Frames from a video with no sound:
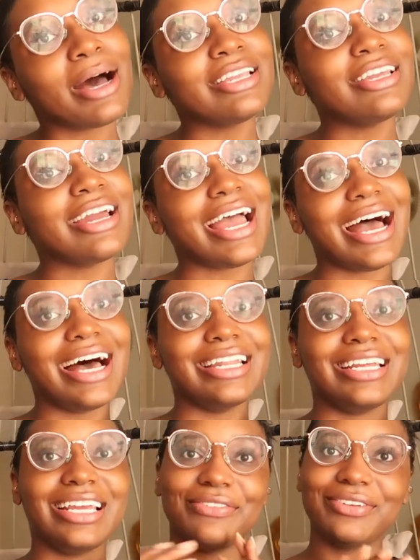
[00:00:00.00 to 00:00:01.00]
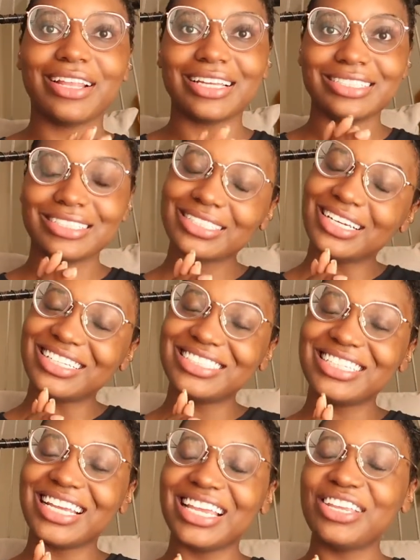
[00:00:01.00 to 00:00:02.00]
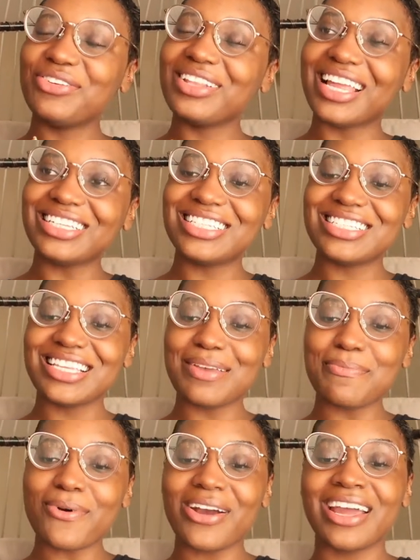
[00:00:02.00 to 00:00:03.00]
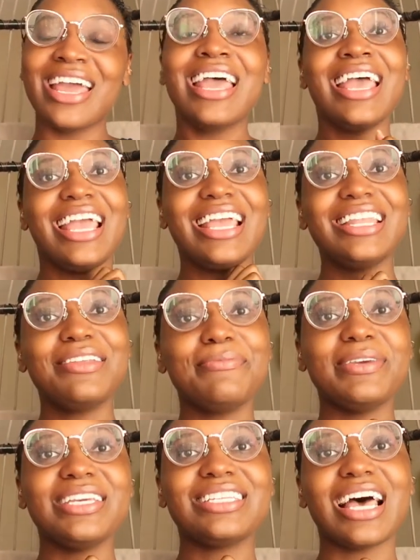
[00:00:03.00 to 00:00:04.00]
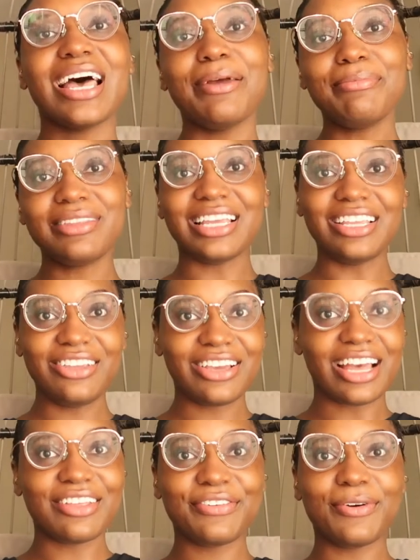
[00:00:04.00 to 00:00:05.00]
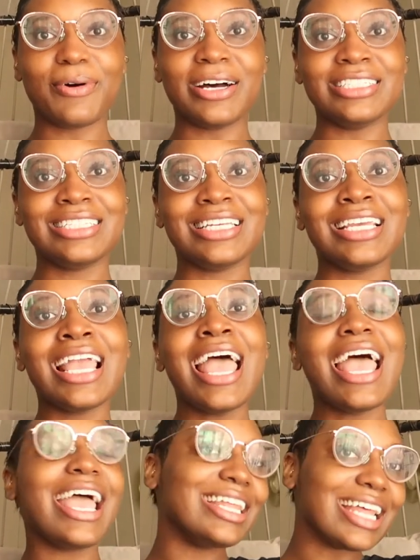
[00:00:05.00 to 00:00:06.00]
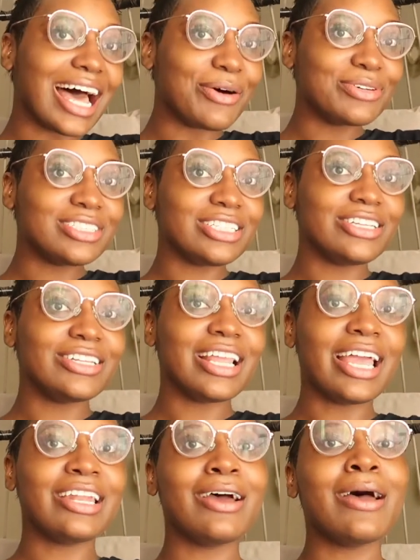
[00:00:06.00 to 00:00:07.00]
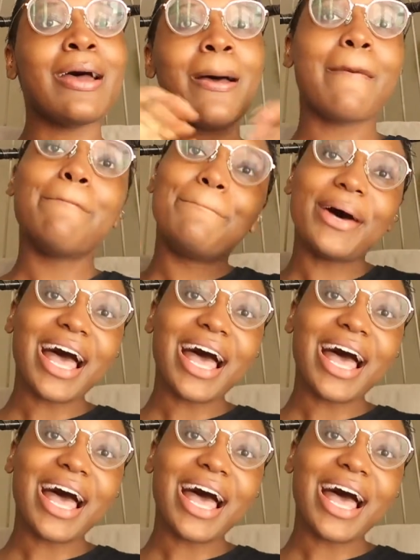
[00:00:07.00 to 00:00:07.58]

while you're at it if you like this content and you would like to see more. In the meantime, thank you guys for watching, and I will see you later.